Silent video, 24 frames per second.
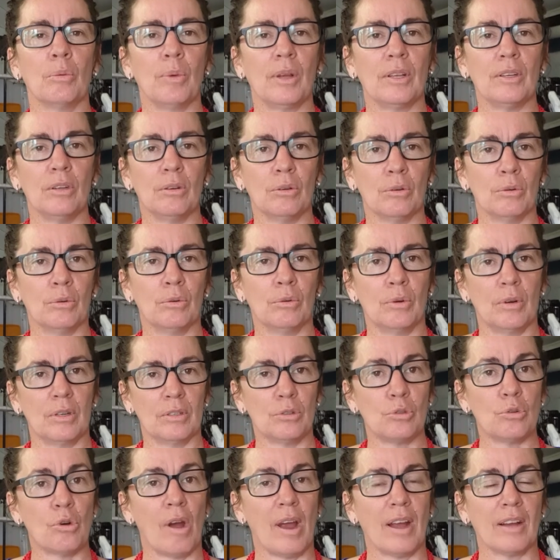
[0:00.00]
when you're
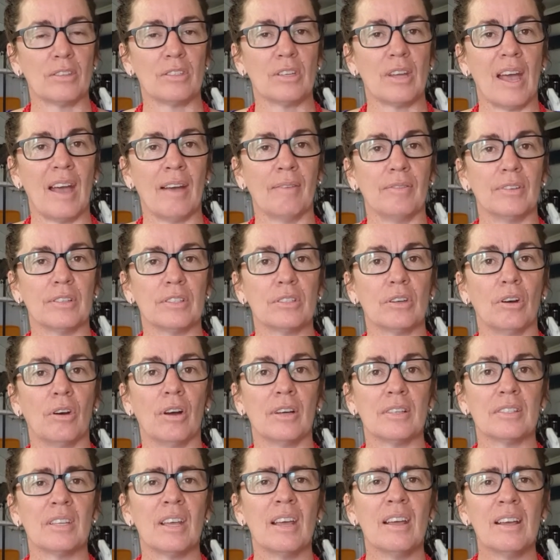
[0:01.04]
trying to
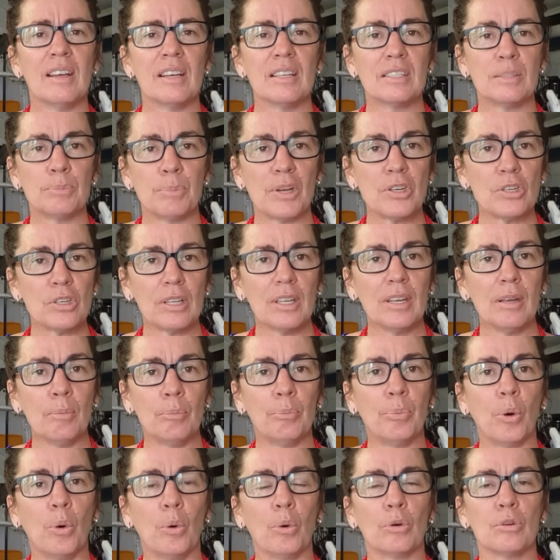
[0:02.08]
advertise, especially in
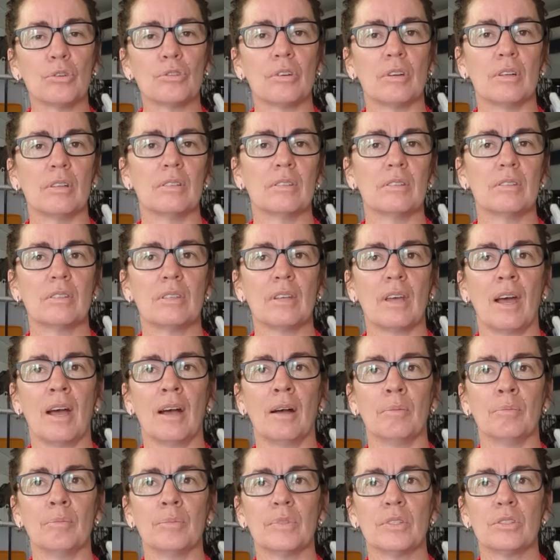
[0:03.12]
portraits.
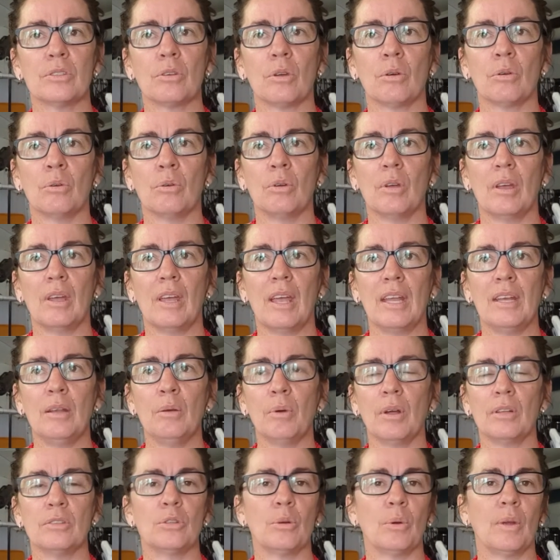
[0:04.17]
So
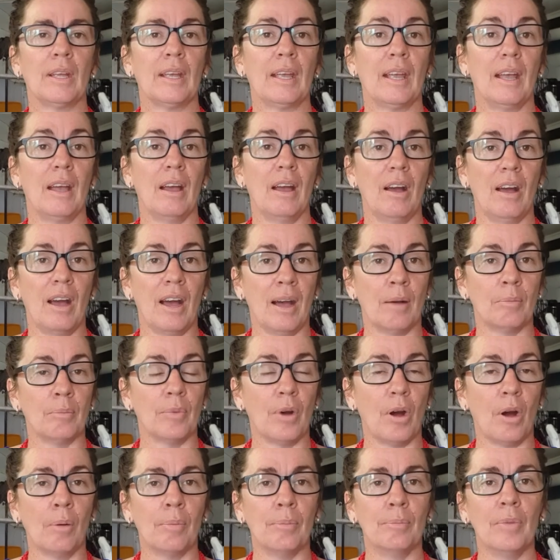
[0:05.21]
anyone doing
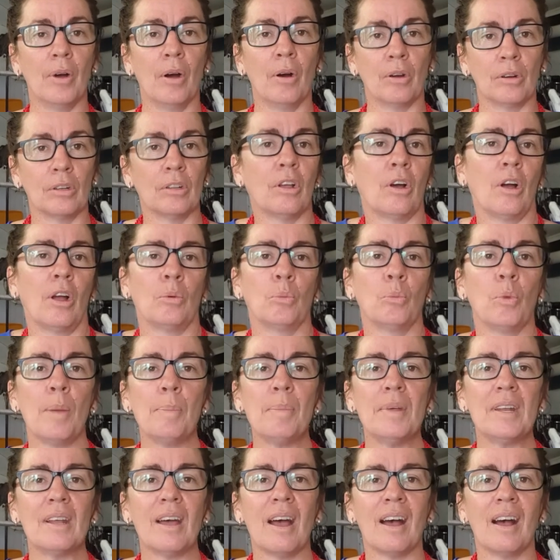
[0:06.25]
online
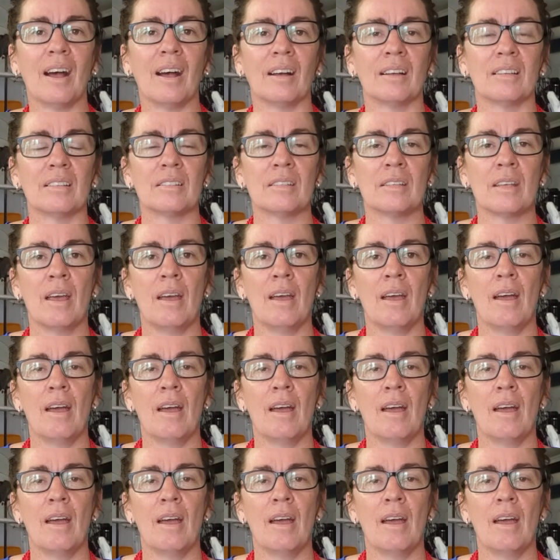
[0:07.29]
webinars,